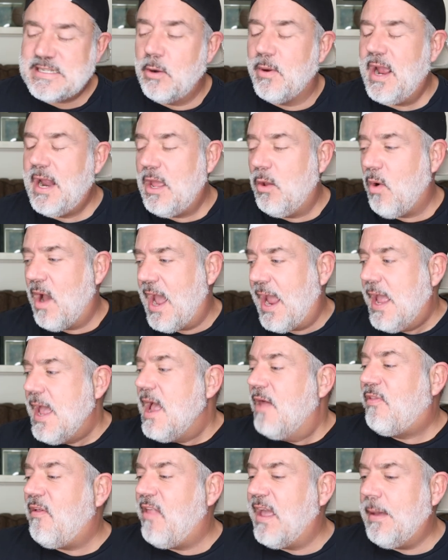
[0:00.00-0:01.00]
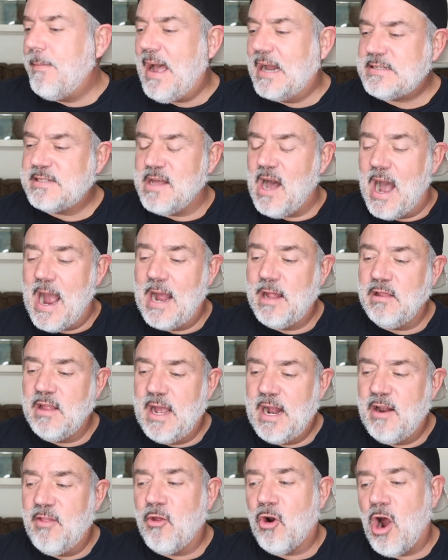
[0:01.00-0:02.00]
So anyway, then they get back to the
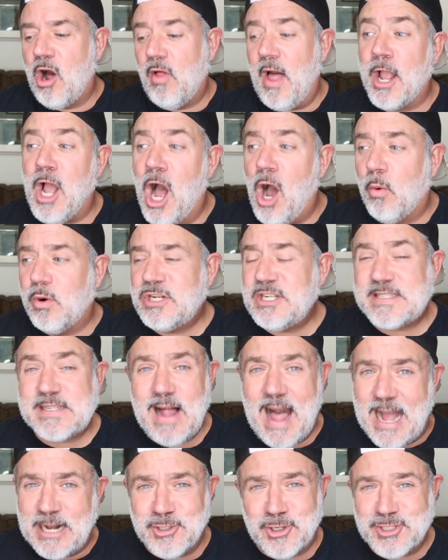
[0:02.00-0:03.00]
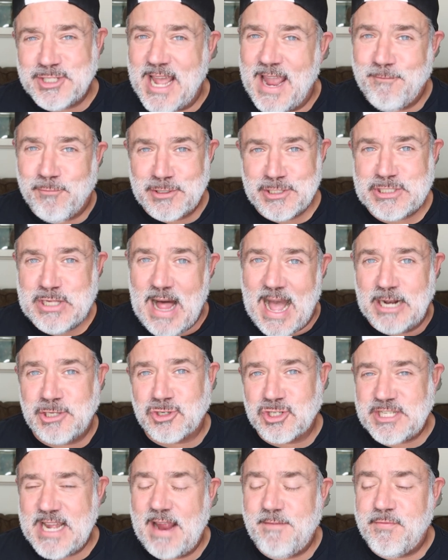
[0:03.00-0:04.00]
island, and they're all like, oh, we're just glad you're safe. We're just glad
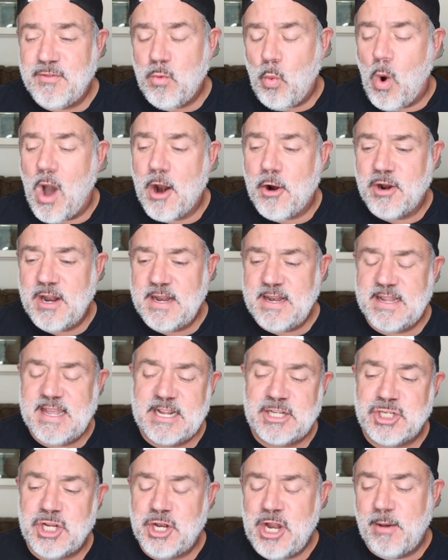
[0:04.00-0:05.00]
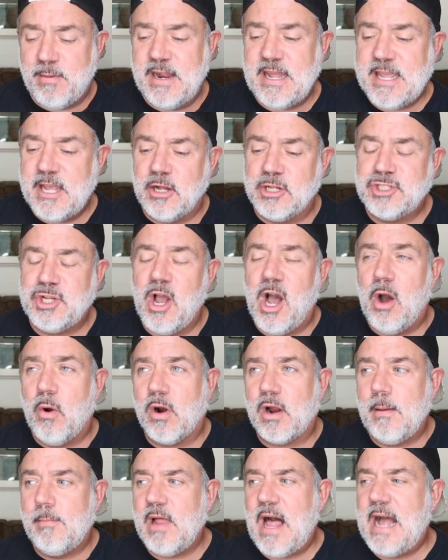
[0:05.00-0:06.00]
you're safe, and the water didn't get you. Nobody killed you. Oh,
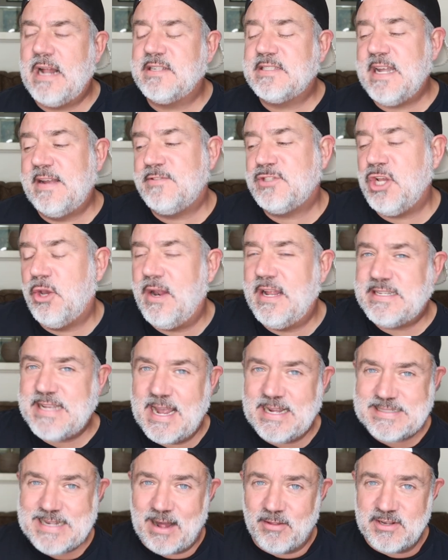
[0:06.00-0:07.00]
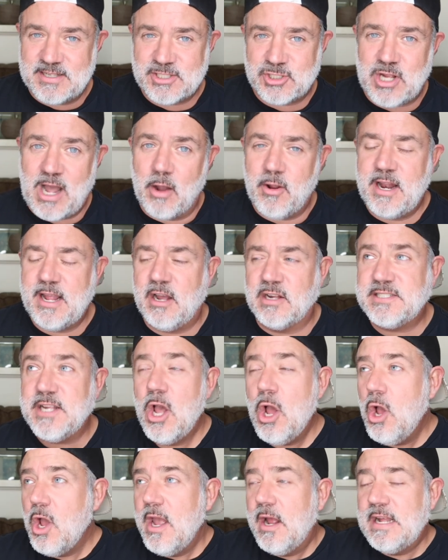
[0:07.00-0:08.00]
we're glad you're safe, too. And he takes out this stuff, and he goes,
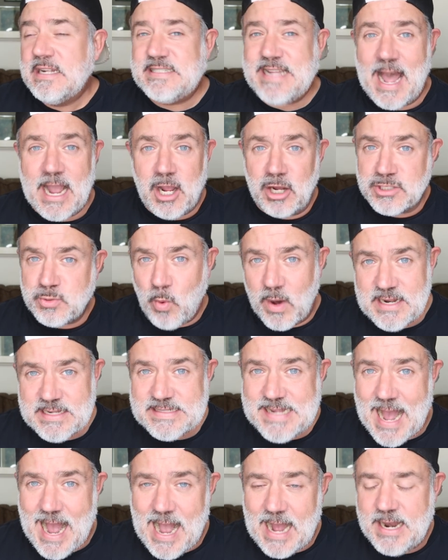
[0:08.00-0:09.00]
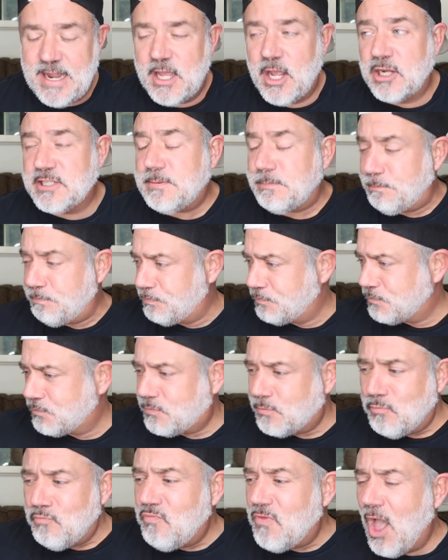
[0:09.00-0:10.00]
his dad goes, what is that? And he goes,
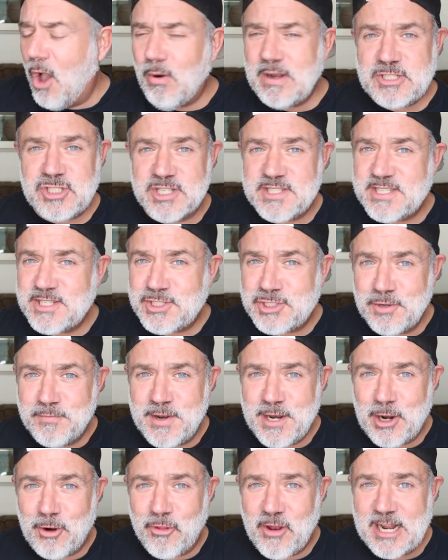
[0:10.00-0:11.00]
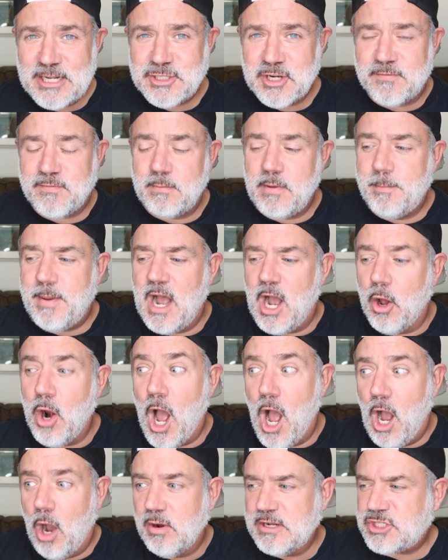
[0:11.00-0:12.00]
oh, it's just a souvenir that I took from a boat.
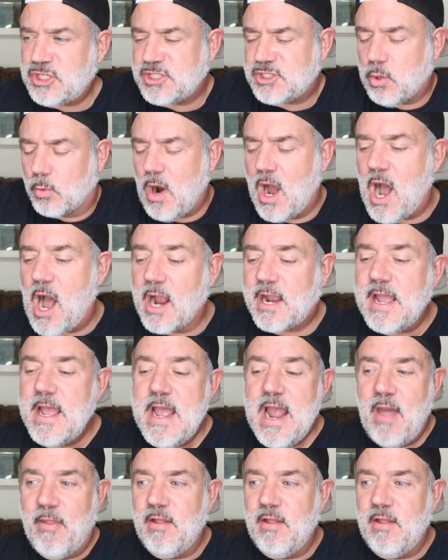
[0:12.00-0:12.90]
Oh, it's just a rock.